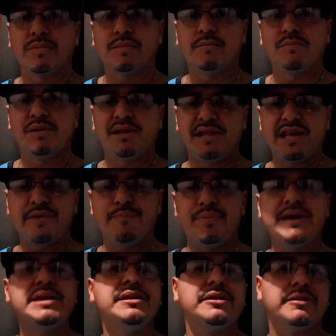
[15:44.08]
seek
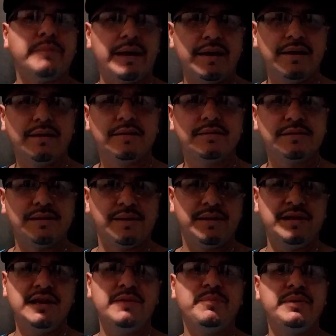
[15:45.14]
peace, man. To
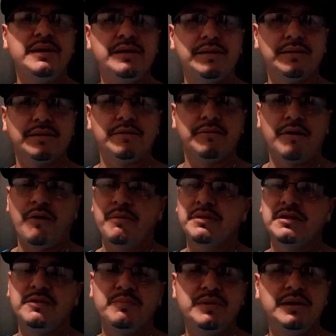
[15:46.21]
seek peace. There's always
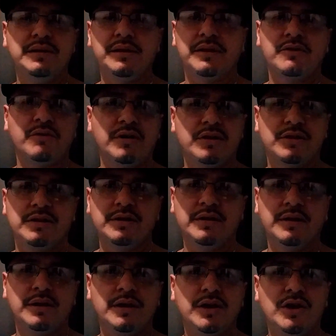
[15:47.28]
gonna be destruction,
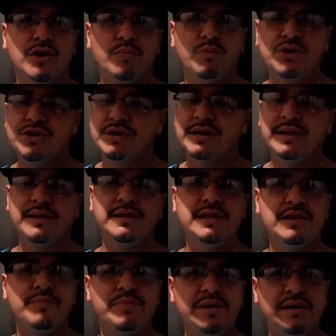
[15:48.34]
but you can
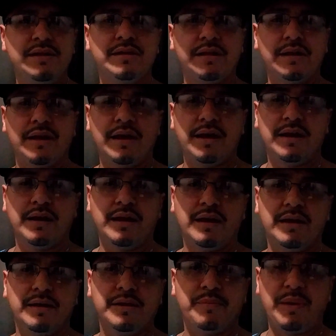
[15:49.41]
seek peace and
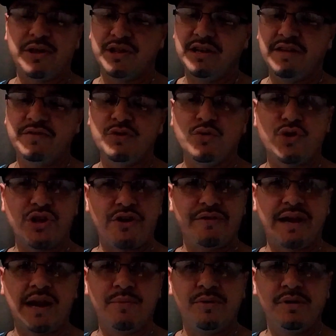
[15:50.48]
especially if you share
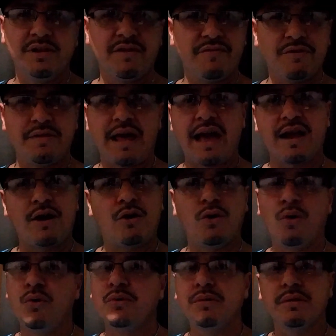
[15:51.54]
neighborhoods, if you're that
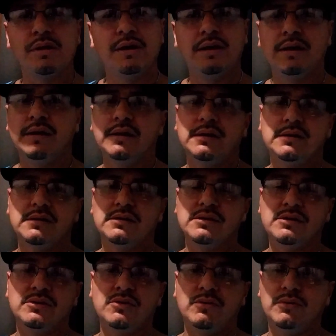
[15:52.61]
close,
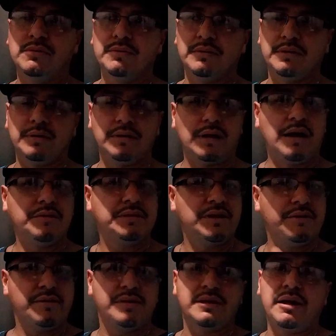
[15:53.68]
you know, out there
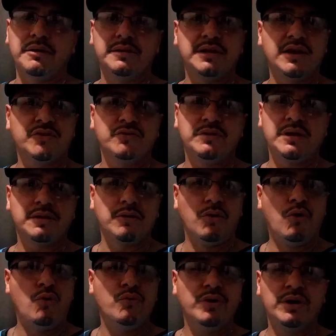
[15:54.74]
in South Central, that's a
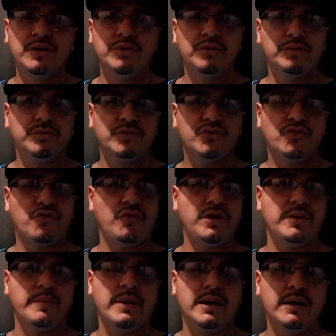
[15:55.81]
whole nother
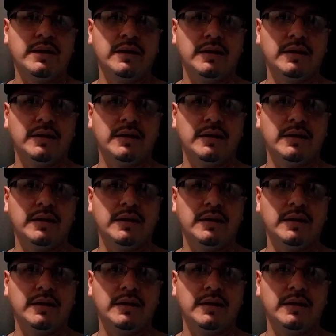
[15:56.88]
trip, man.